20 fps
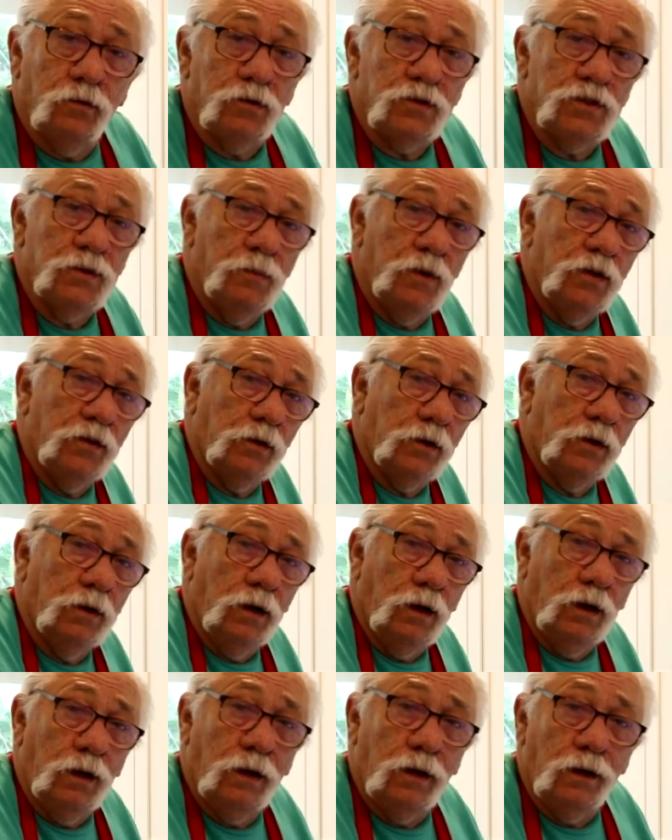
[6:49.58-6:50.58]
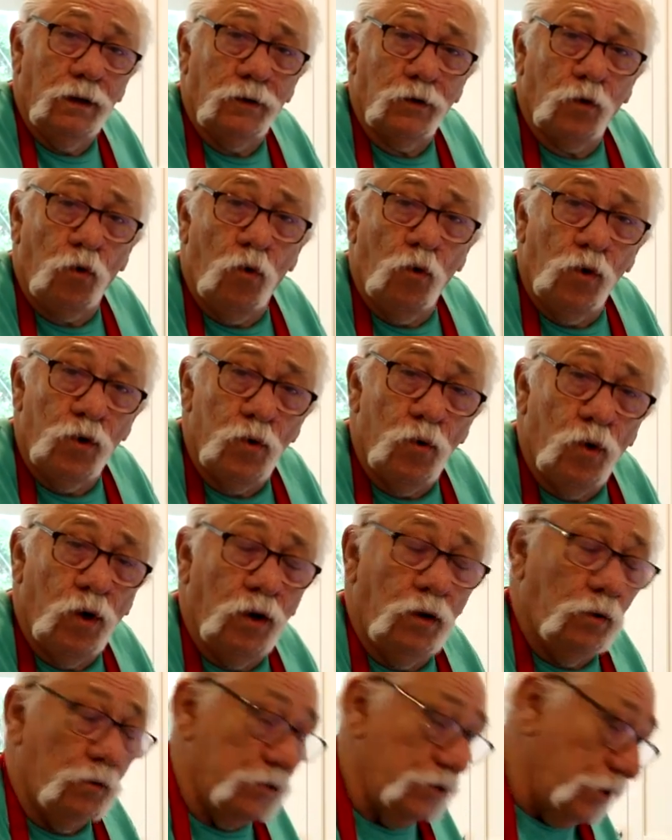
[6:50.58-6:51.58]
or some other corn
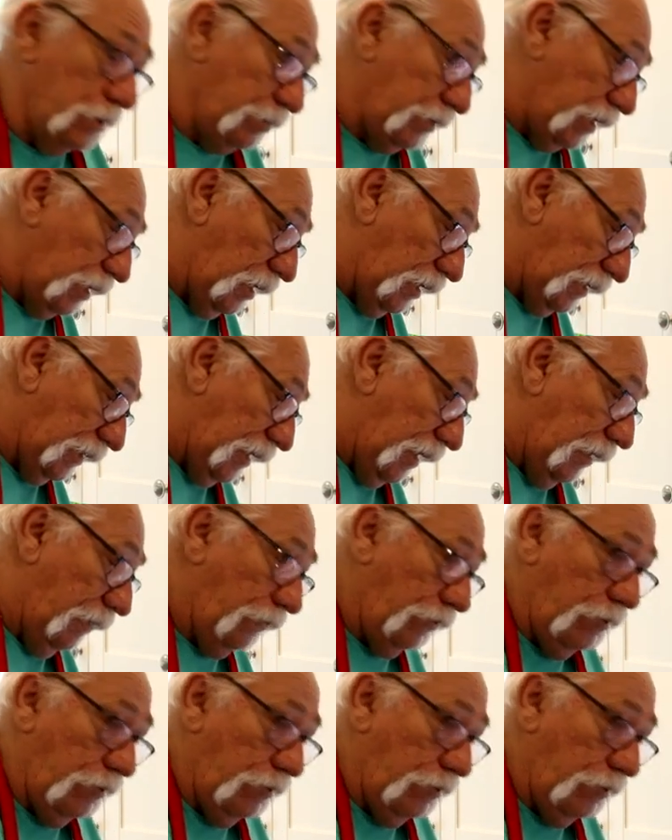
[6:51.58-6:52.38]
oil or something like that.